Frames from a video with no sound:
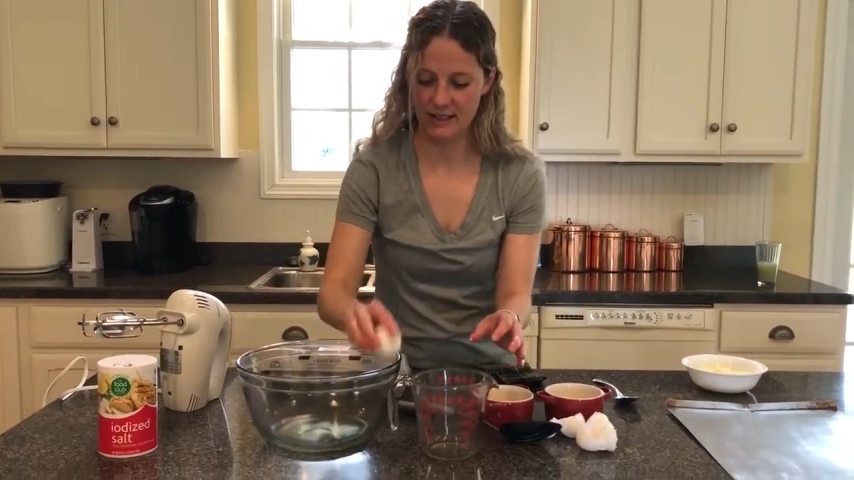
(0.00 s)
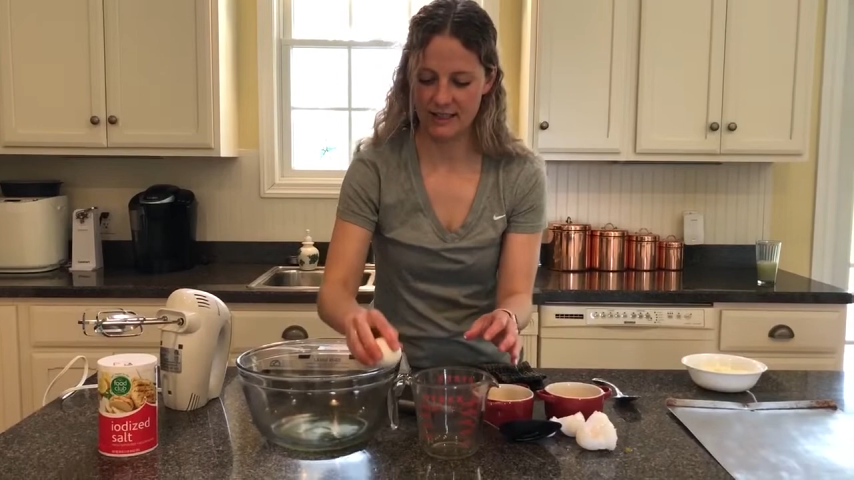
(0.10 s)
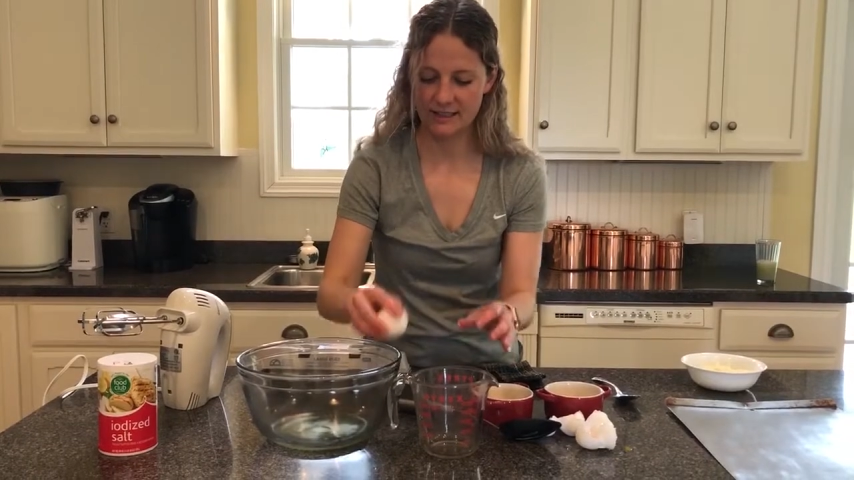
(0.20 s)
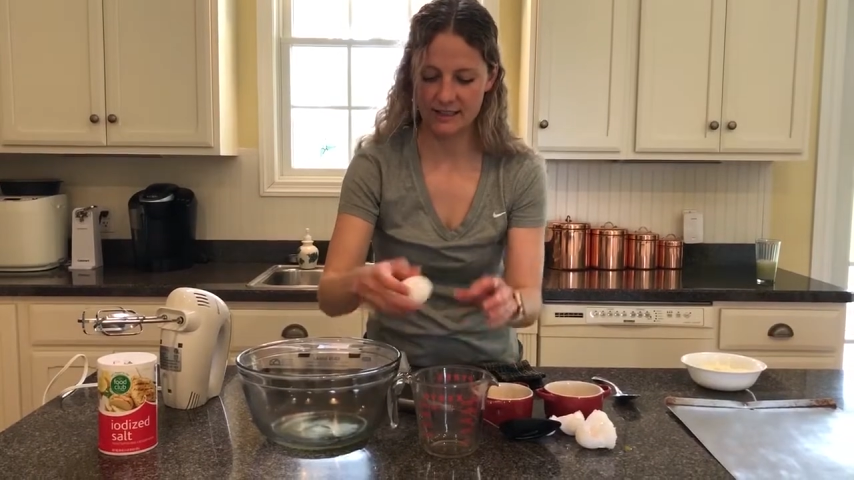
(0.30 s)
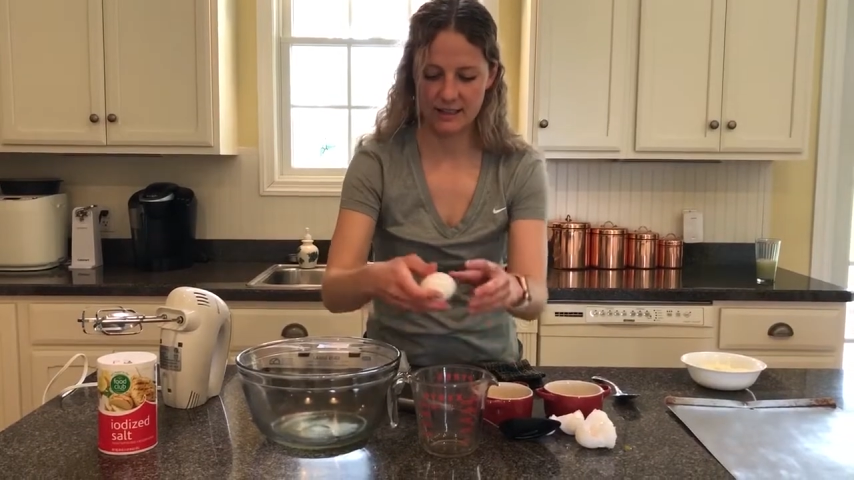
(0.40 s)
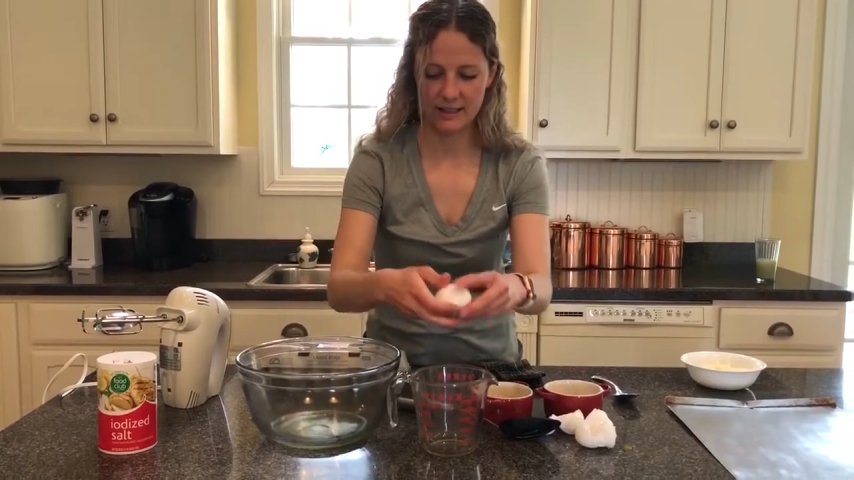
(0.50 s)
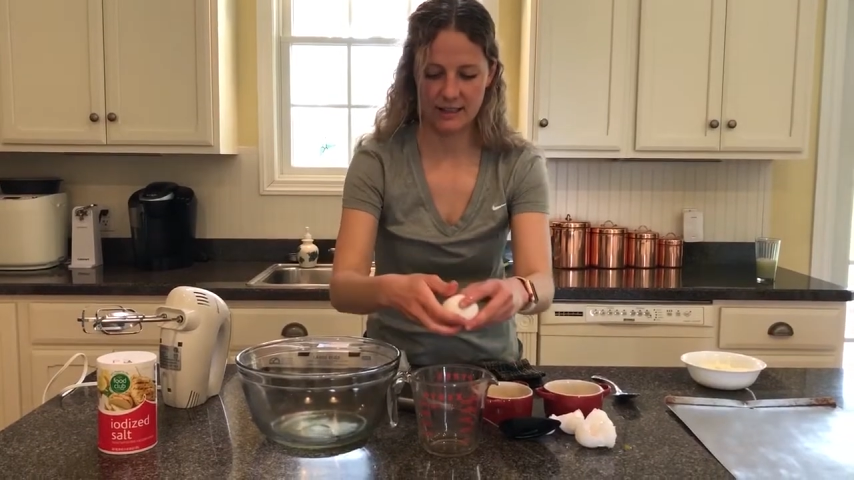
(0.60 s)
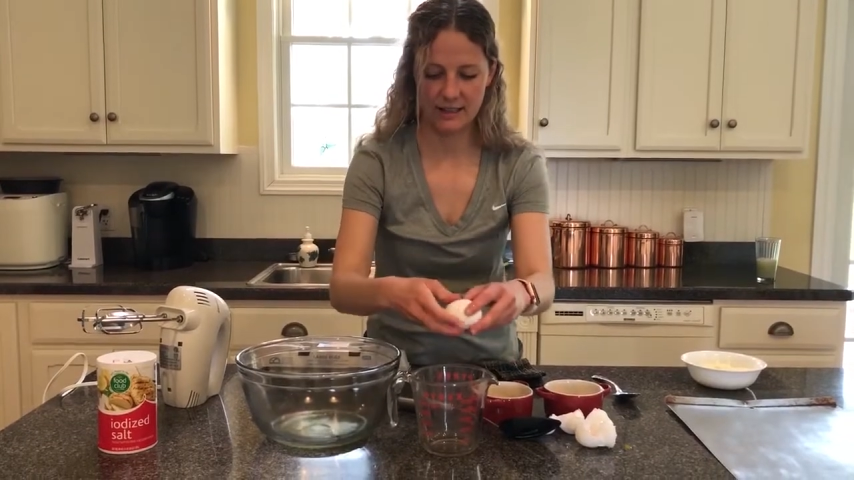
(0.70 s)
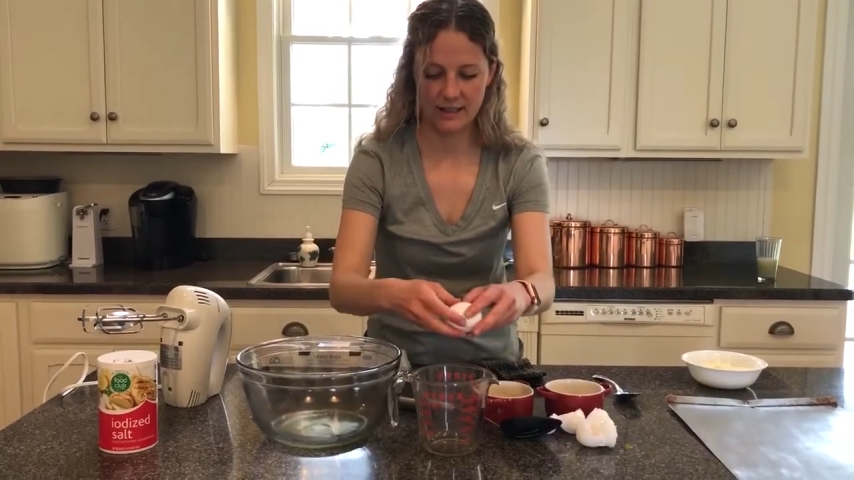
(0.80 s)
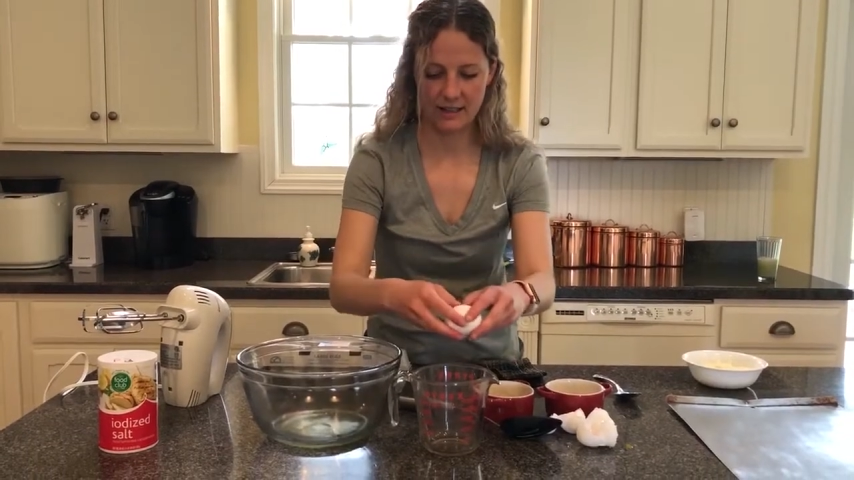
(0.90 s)
nice
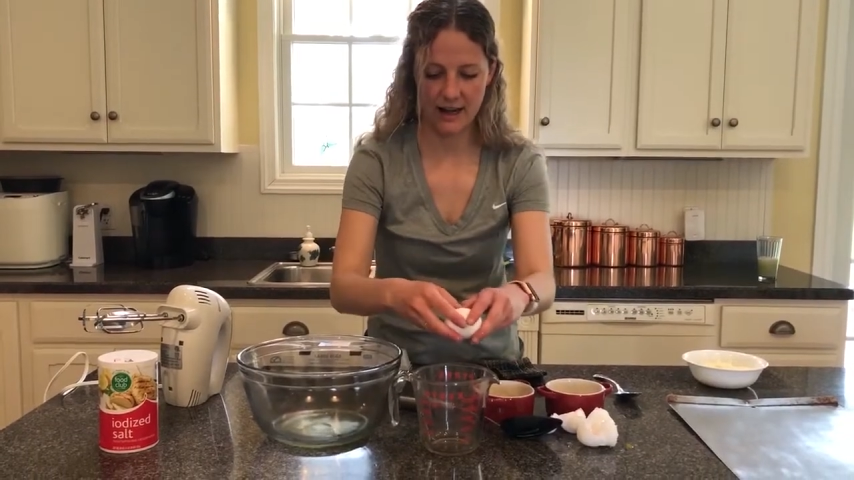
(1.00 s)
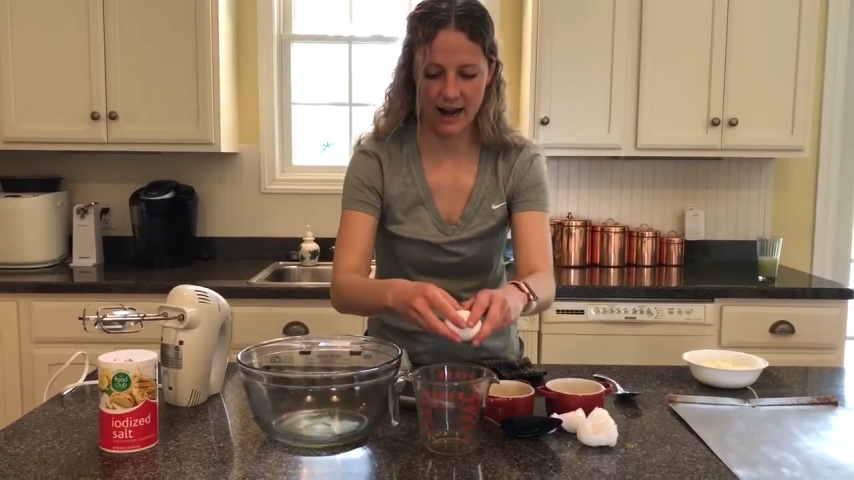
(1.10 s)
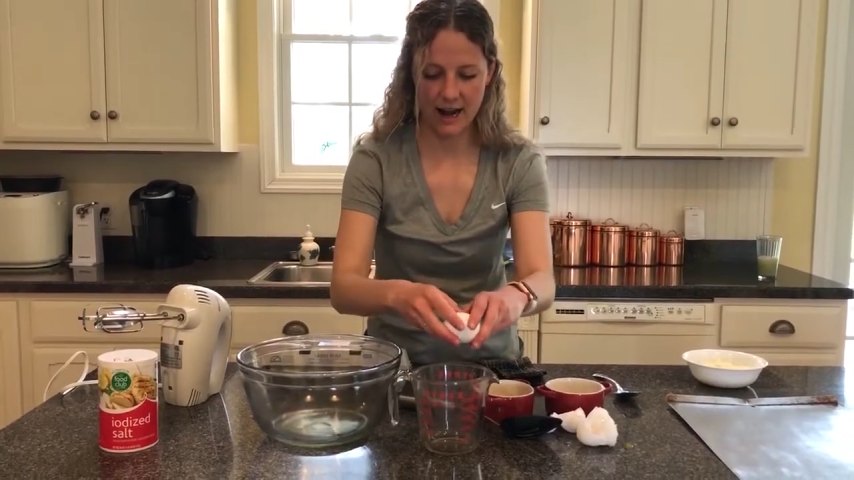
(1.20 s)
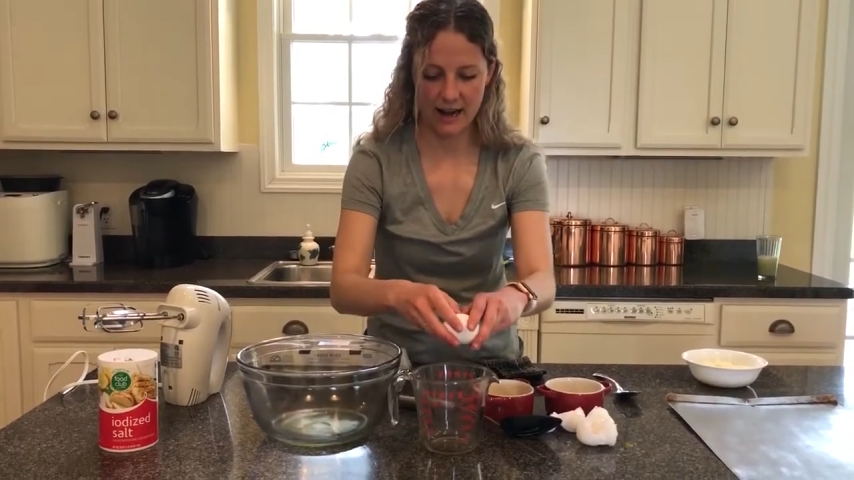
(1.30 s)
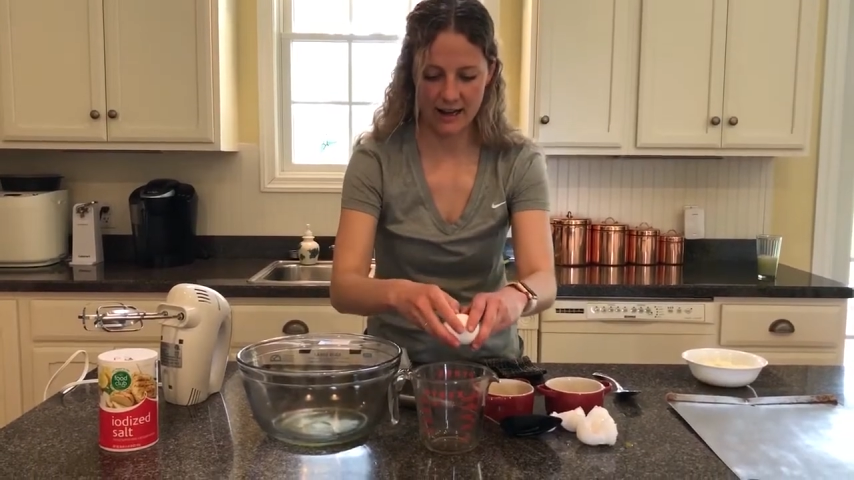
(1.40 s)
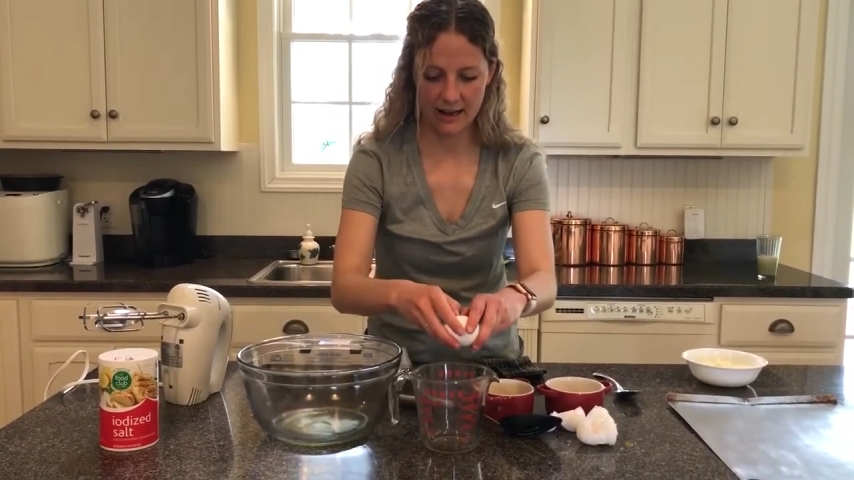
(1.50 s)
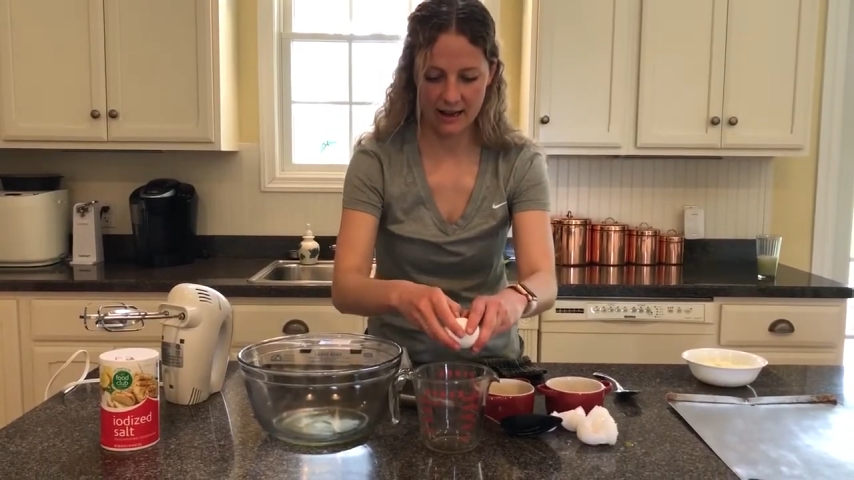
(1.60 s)
clean crack.